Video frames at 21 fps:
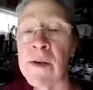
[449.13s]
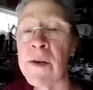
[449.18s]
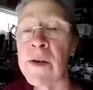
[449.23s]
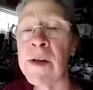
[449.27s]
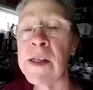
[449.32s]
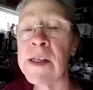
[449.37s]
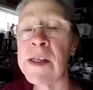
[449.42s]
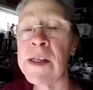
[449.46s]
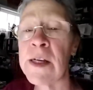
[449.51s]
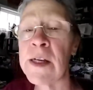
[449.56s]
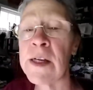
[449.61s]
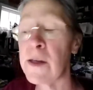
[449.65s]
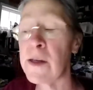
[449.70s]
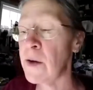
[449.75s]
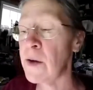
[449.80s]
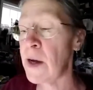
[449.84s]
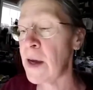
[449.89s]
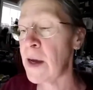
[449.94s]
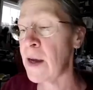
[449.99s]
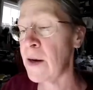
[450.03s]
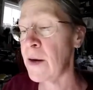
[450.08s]

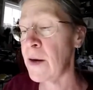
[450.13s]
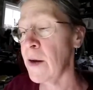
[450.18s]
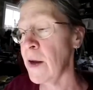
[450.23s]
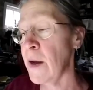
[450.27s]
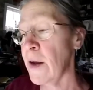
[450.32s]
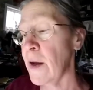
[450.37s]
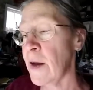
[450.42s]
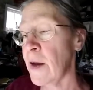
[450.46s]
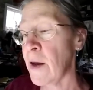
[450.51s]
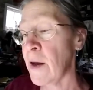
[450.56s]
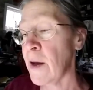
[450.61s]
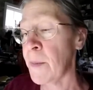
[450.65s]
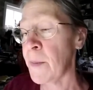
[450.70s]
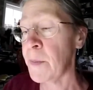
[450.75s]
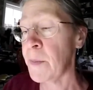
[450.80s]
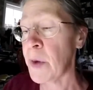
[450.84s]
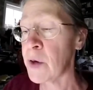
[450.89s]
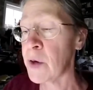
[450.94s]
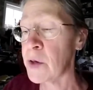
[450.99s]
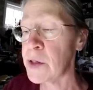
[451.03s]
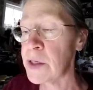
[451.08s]
Instead you had
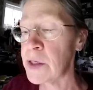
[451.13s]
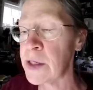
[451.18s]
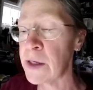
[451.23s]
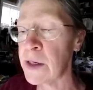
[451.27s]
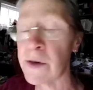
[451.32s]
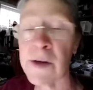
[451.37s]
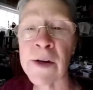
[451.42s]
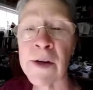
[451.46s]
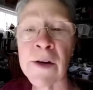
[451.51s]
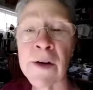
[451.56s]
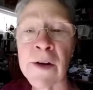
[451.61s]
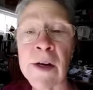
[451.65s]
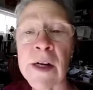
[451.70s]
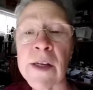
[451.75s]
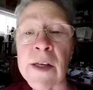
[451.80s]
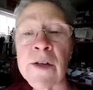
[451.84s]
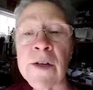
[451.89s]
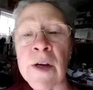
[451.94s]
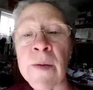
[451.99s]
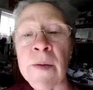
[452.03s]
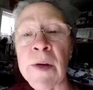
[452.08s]

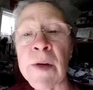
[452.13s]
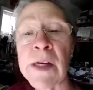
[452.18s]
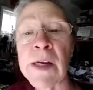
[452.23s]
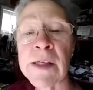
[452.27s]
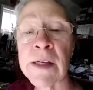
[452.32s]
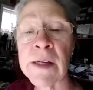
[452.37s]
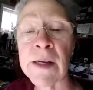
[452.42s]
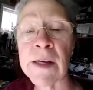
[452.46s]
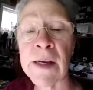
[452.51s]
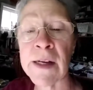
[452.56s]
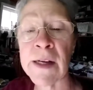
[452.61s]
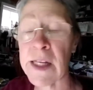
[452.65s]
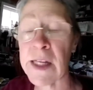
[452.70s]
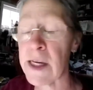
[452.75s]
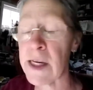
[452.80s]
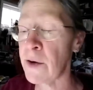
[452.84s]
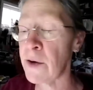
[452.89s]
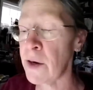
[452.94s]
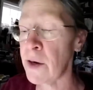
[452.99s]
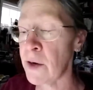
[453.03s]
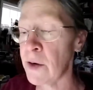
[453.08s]
posterior extremities and
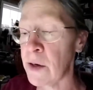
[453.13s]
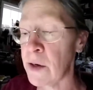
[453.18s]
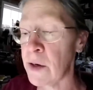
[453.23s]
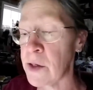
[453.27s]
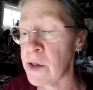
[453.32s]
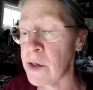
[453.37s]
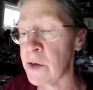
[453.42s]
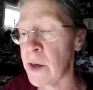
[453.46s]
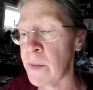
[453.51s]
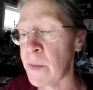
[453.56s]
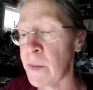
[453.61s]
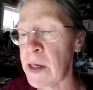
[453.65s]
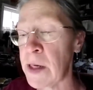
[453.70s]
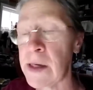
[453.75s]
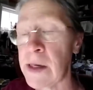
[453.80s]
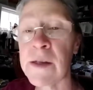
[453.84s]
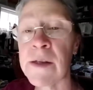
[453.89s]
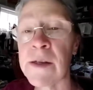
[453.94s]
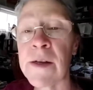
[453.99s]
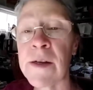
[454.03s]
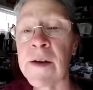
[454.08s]
anterior
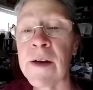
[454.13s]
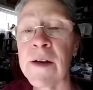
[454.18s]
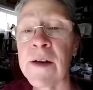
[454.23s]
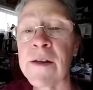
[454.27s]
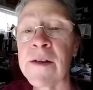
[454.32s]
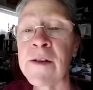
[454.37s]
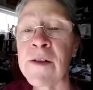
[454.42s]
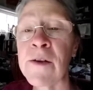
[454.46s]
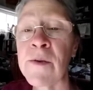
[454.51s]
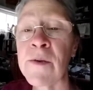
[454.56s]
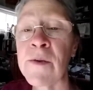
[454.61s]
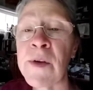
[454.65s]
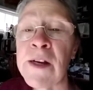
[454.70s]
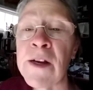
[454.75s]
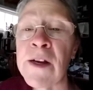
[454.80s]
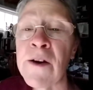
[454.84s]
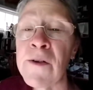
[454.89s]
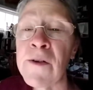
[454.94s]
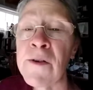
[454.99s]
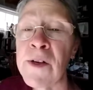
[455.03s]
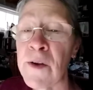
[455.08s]
extremities, so that
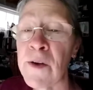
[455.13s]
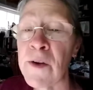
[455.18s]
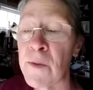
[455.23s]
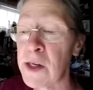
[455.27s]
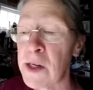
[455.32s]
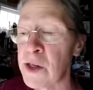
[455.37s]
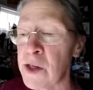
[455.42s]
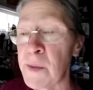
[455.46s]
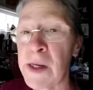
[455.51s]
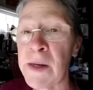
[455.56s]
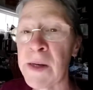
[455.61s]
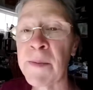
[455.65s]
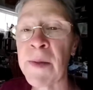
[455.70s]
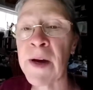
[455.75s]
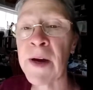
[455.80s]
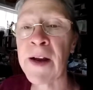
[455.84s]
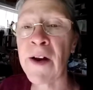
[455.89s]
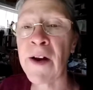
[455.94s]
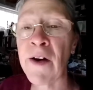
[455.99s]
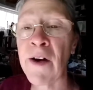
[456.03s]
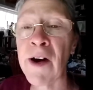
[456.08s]
we know, what you
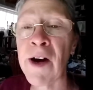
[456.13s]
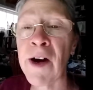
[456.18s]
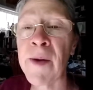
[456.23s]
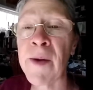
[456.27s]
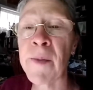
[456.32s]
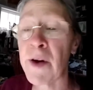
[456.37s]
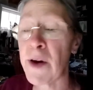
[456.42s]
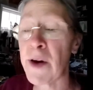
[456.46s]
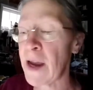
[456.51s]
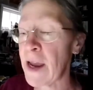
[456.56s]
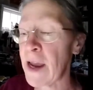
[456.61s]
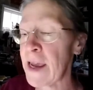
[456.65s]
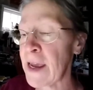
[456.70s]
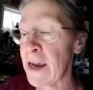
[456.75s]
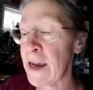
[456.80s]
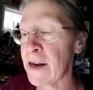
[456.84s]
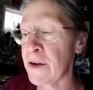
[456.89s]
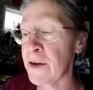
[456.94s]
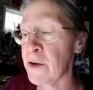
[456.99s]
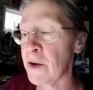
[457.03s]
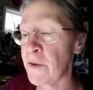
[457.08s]
mean by an arm or a
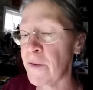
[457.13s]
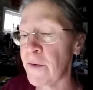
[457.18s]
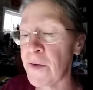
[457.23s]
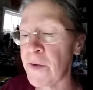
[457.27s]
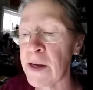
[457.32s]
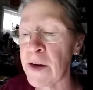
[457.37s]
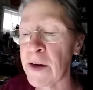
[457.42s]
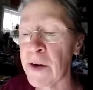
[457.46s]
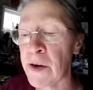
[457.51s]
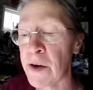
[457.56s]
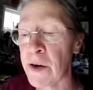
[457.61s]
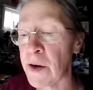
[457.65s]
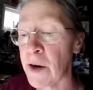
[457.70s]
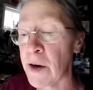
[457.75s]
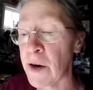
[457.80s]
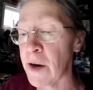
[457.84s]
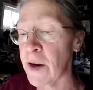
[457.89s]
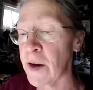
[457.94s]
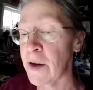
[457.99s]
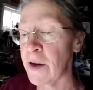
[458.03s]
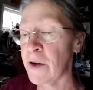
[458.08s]
hand or a
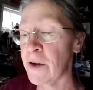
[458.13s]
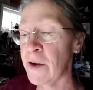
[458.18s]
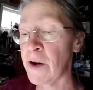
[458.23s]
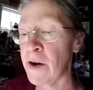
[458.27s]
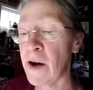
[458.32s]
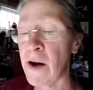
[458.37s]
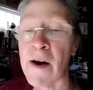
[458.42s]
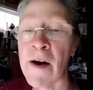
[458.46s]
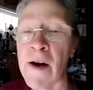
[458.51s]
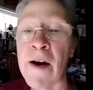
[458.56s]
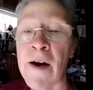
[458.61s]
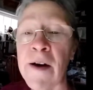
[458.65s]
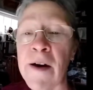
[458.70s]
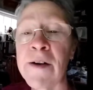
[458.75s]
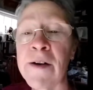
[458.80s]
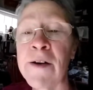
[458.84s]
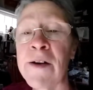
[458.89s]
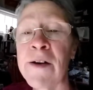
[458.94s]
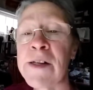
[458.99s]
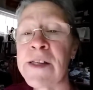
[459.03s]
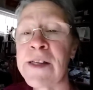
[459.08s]
finger or a
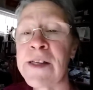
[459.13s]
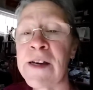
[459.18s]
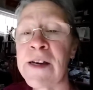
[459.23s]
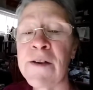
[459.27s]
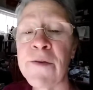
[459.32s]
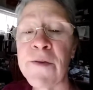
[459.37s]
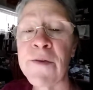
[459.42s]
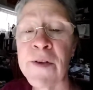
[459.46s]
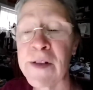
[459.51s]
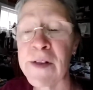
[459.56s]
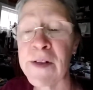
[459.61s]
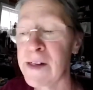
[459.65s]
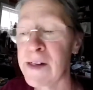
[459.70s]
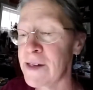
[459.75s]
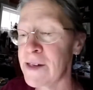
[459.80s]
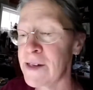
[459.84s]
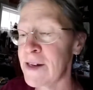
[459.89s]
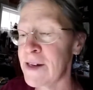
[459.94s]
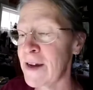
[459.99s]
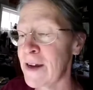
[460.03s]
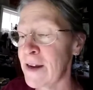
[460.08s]
hock or a
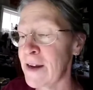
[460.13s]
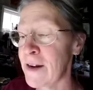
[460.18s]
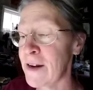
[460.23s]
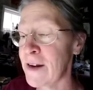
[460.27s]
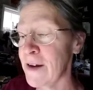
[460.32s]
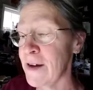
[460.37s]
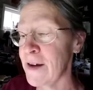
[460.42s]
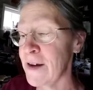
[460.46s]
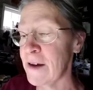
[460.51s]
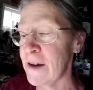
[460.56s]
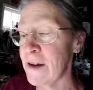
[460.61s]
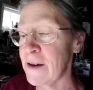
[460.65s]
stifle instead.